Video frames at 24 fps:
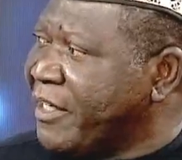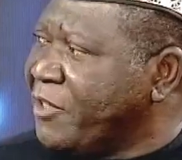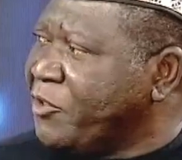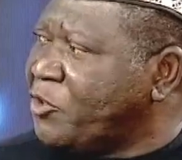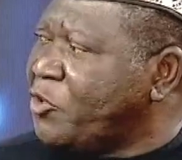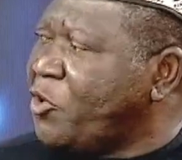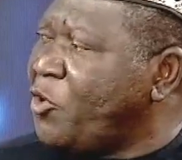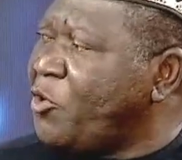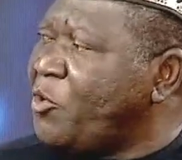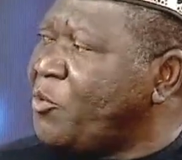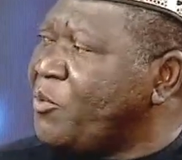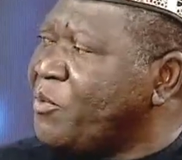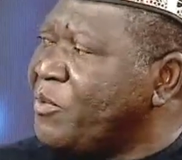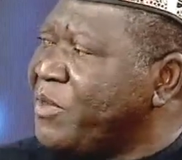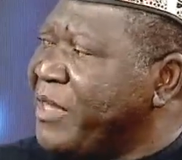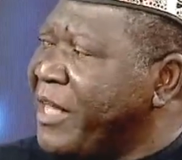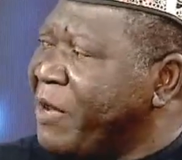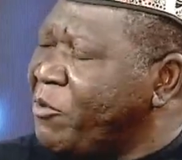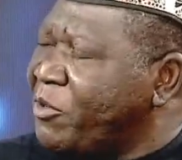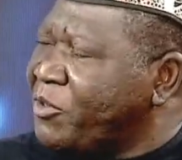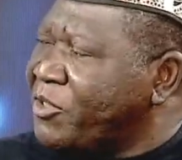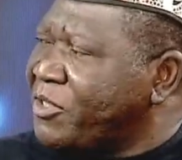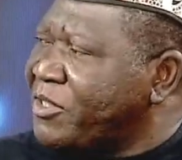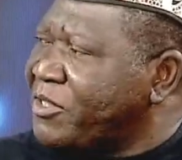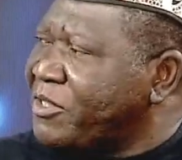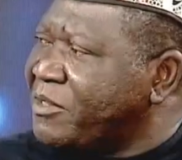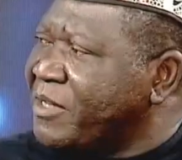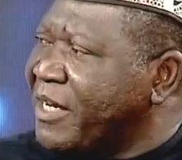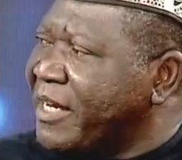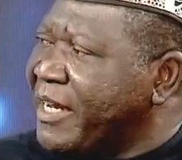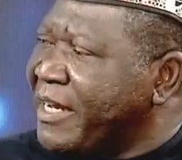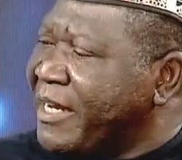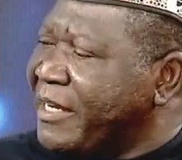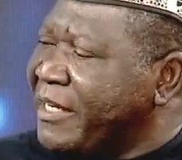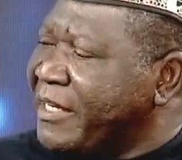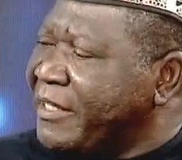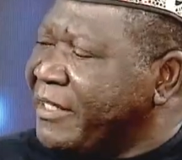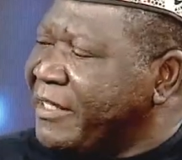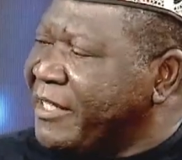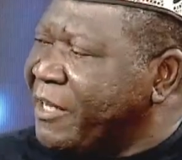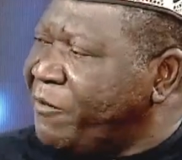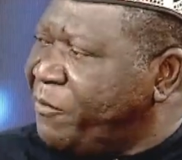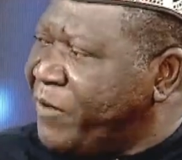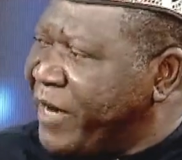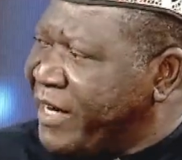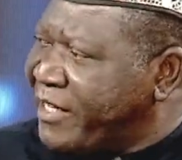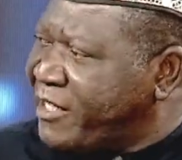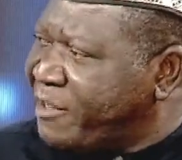So there was
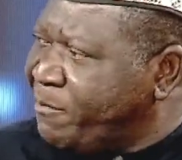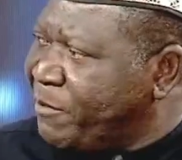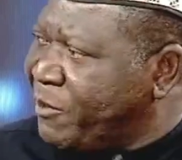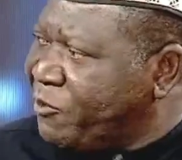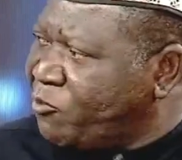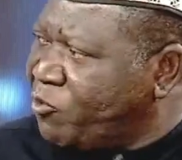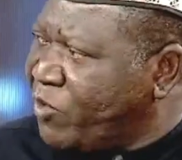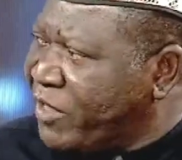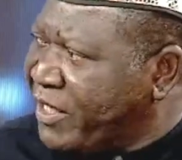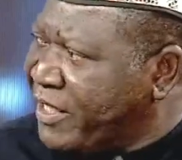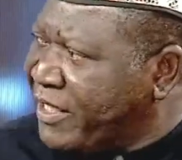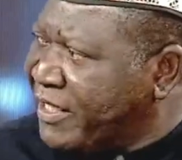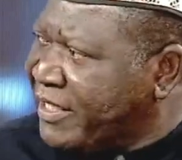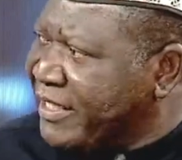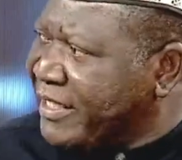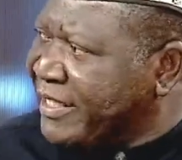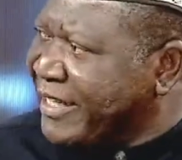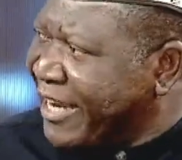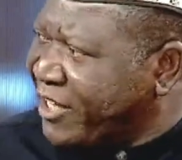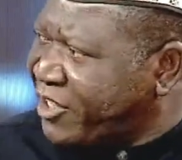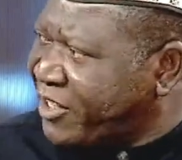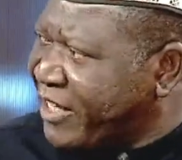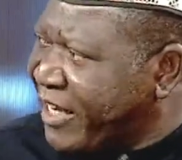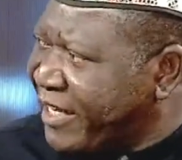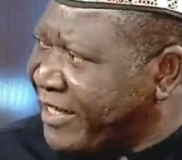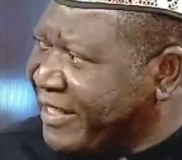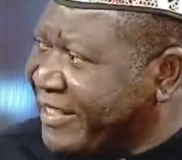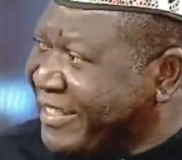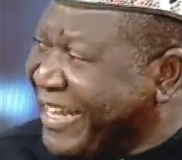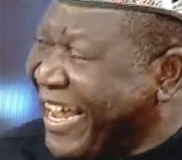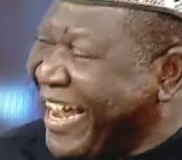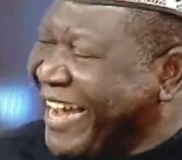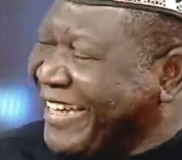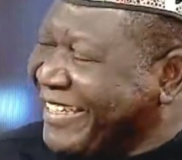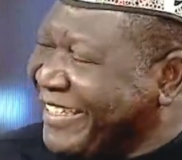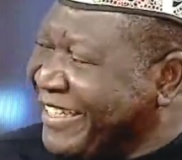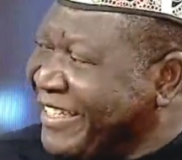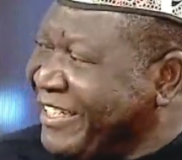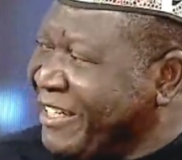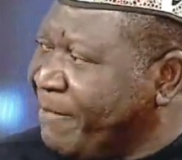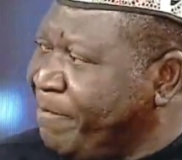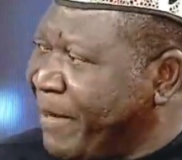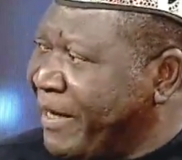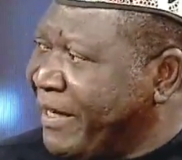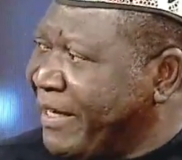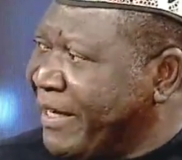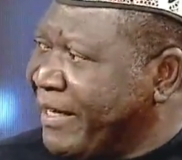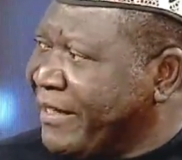difference between the nationalists at
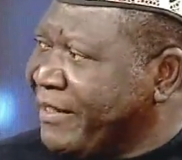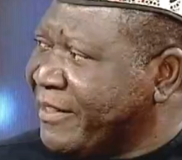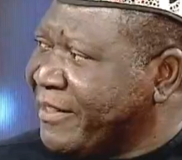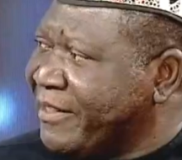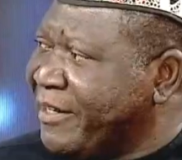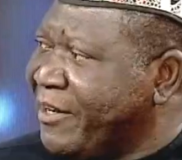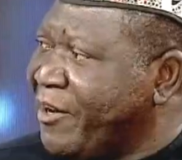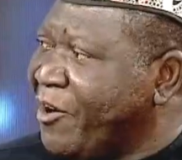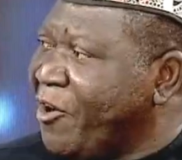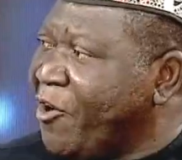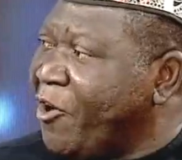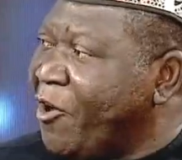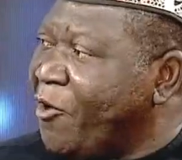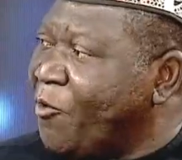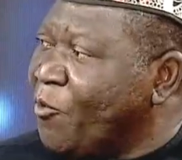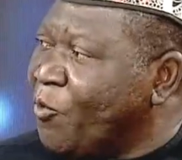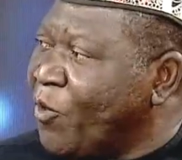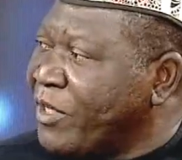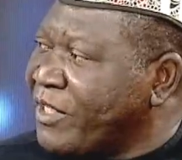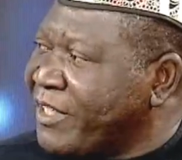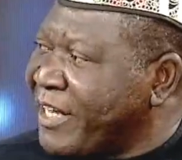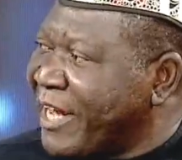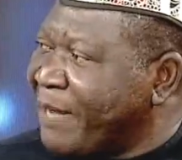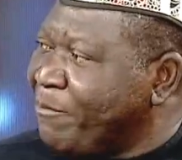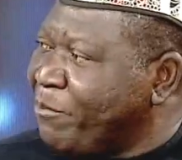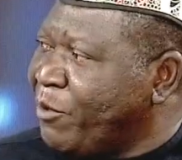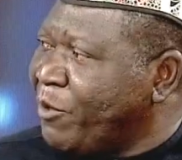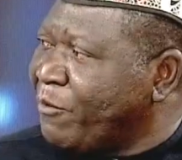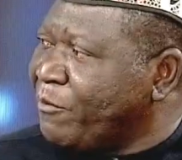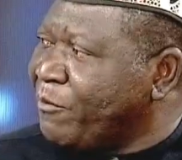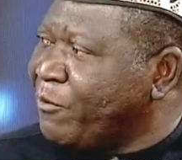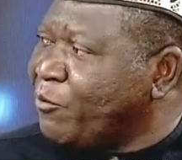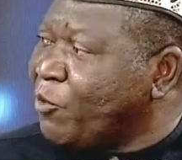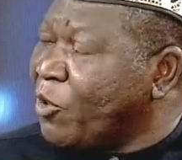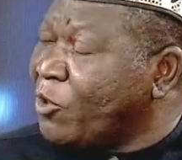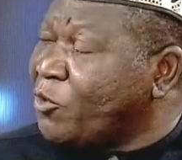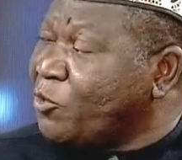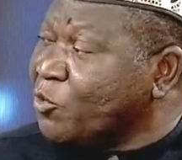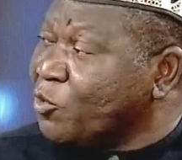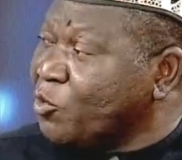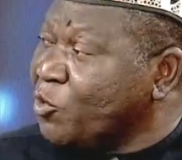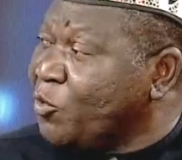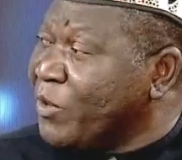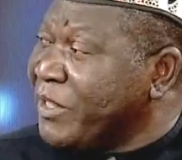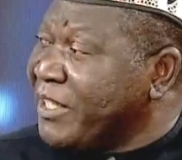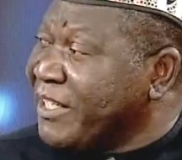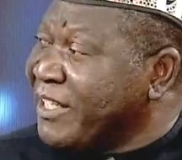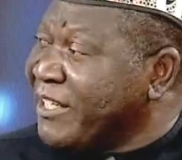independence on what to do
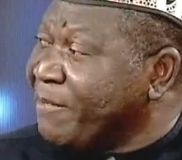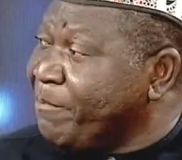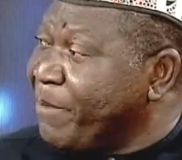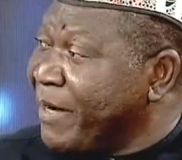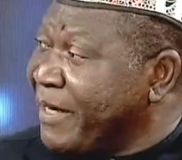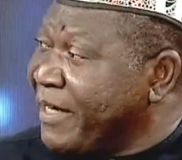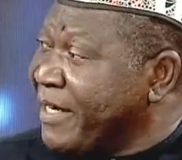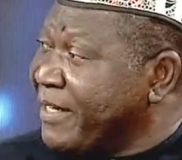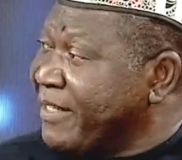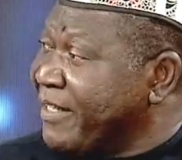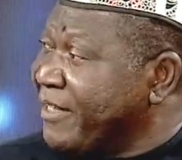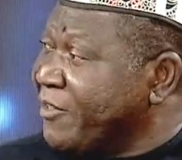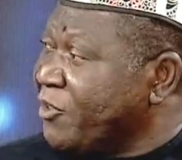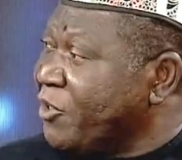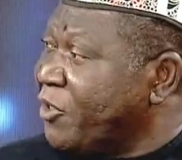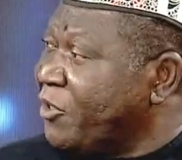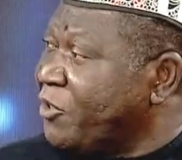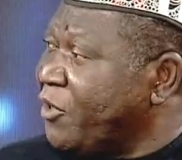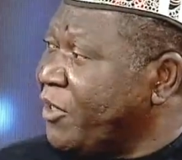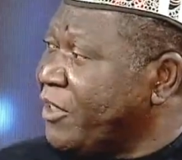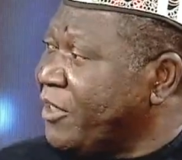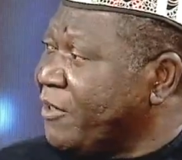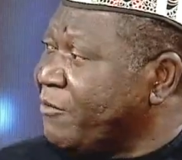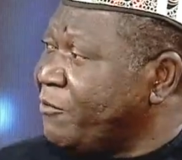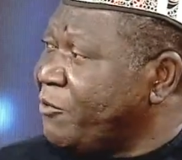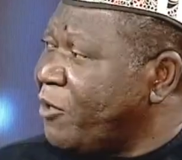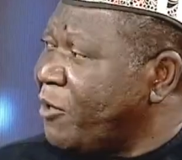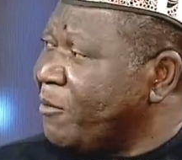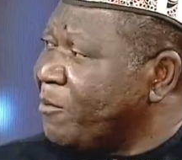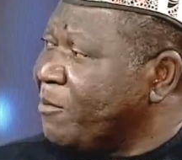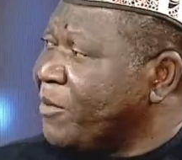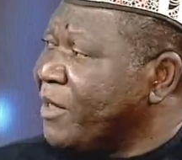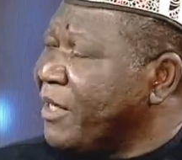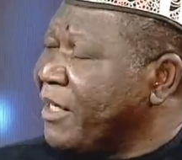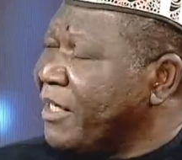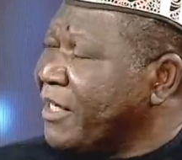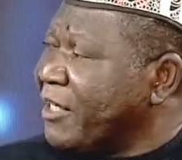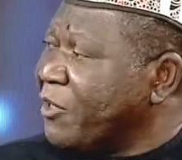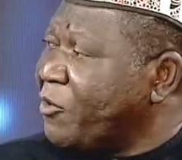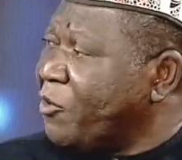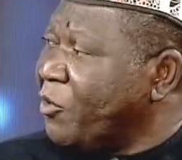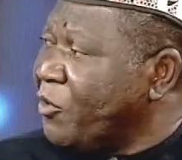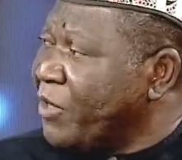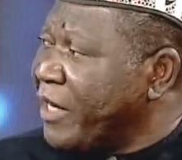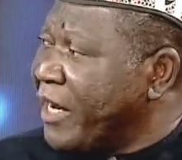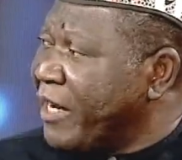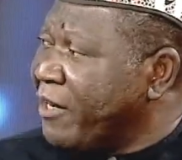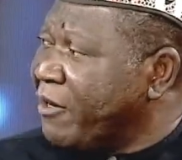with the independence they just gotten from the
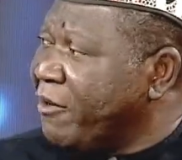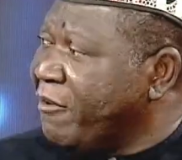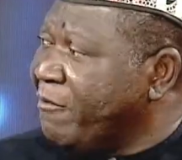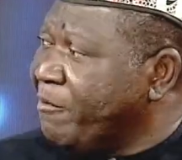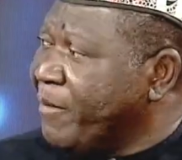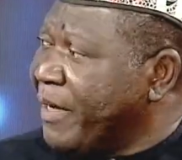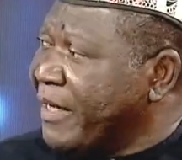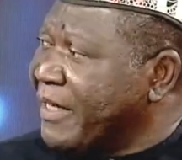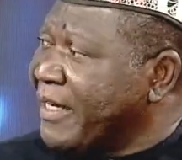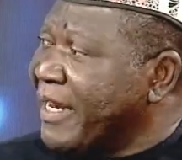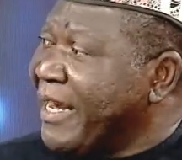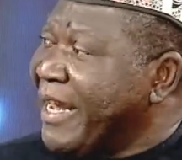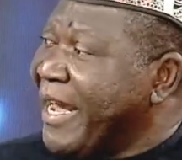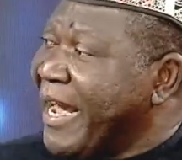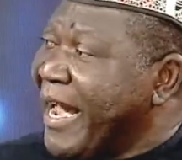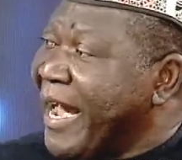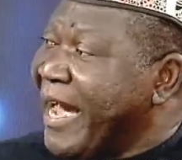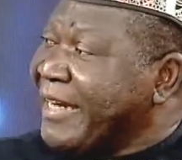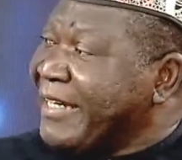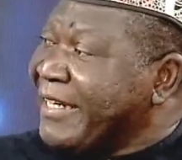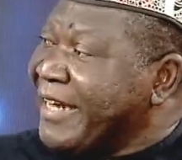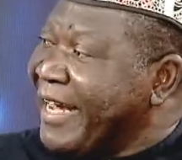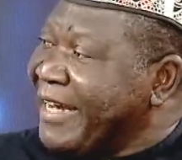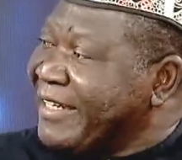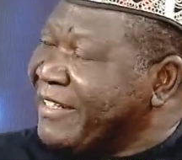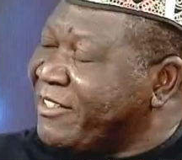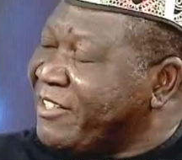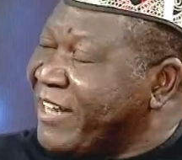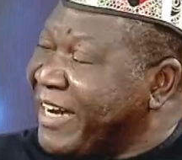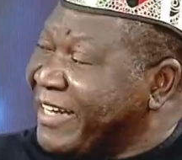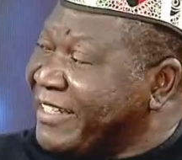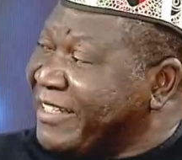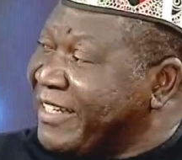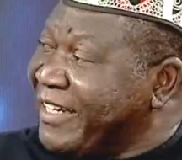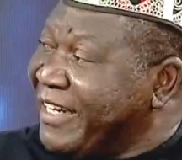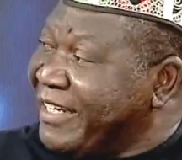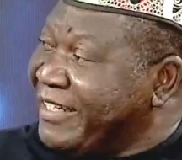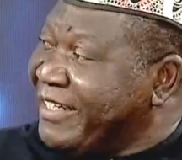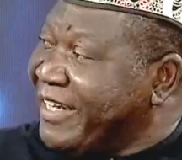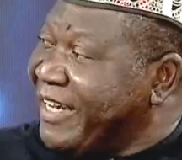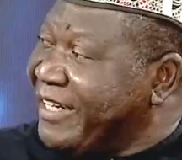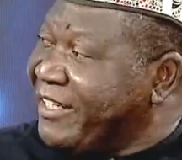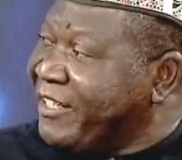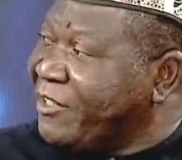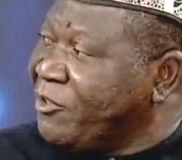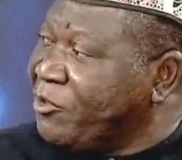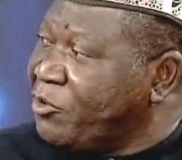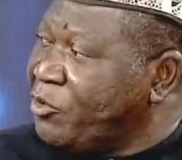colonial government. And that translated
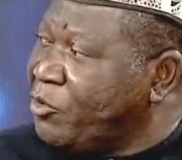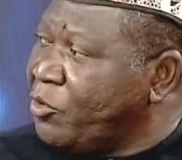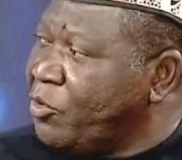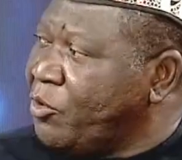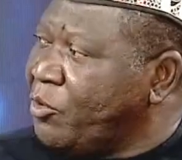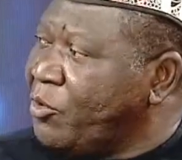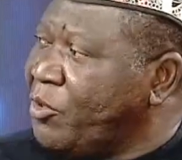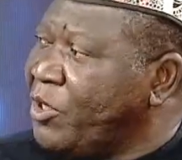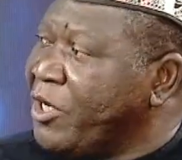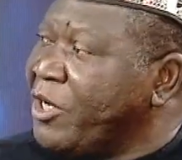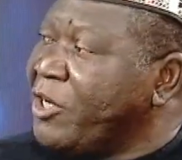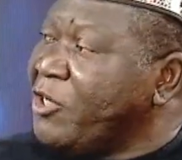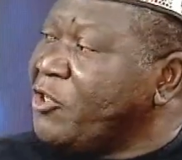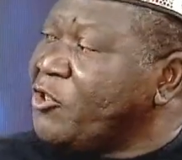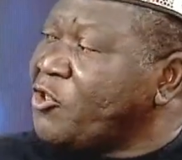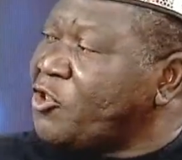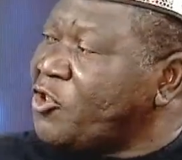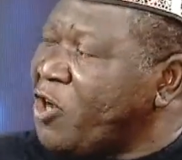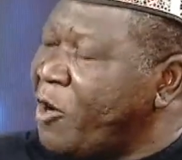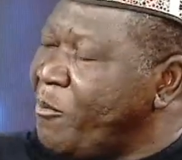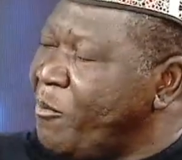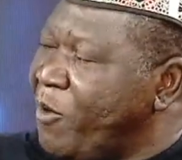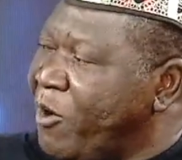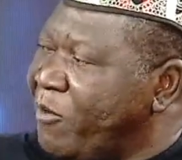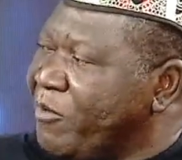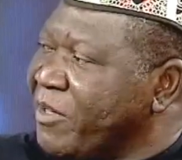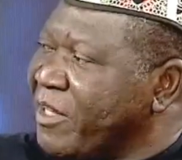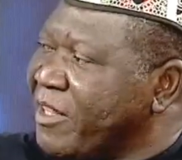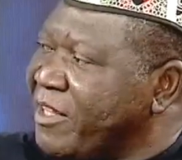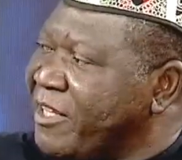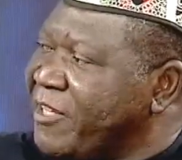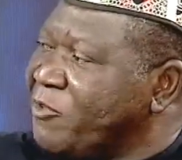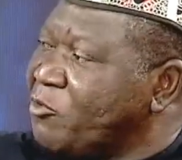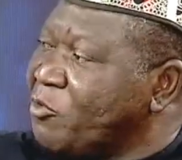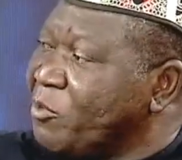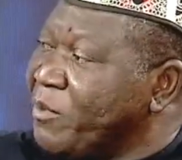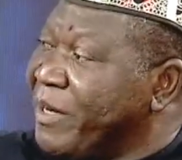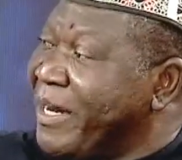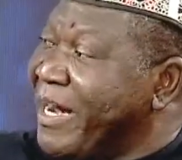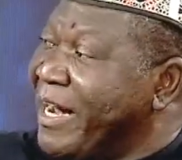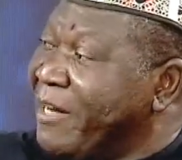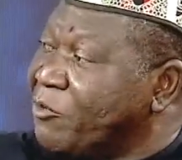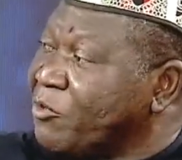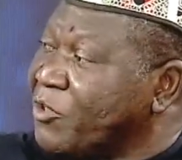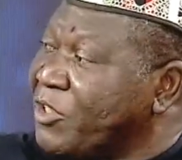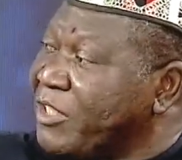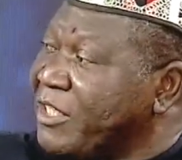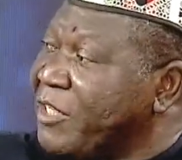into some of the things we began
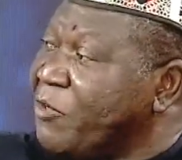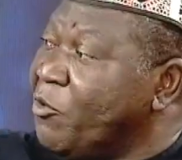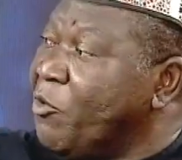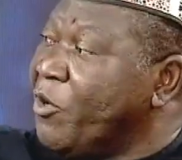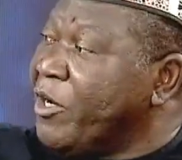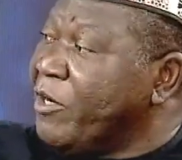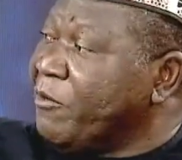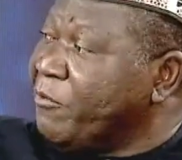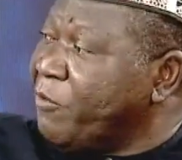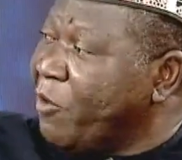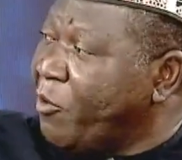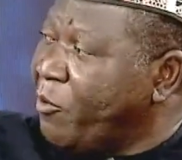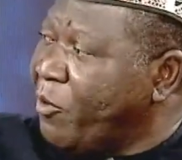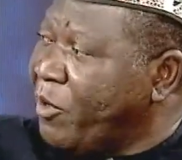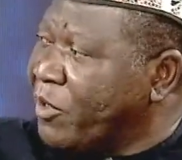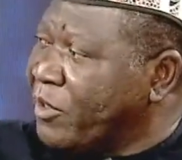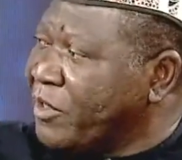to see going forward.